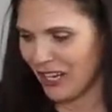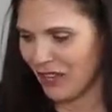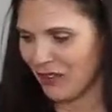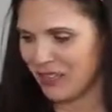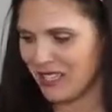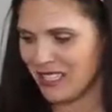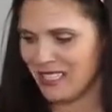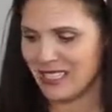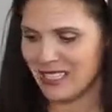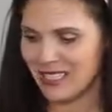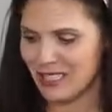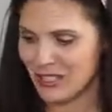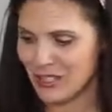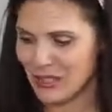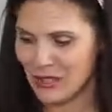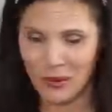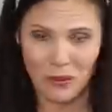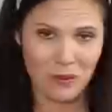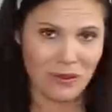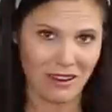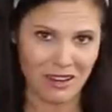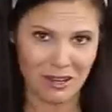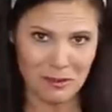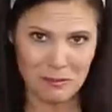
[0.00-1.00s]
Now this is
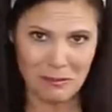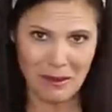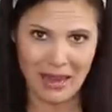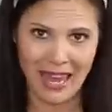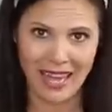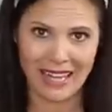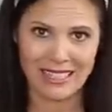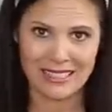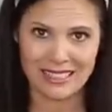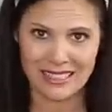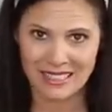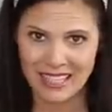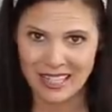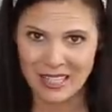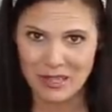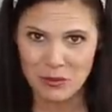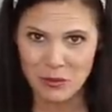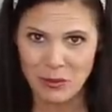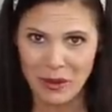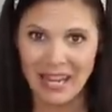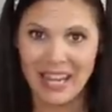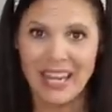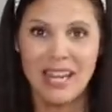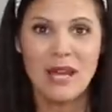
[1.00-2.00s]
so compact,
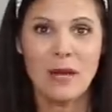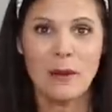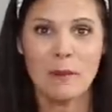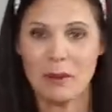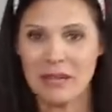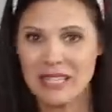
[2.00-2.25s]
lightweight,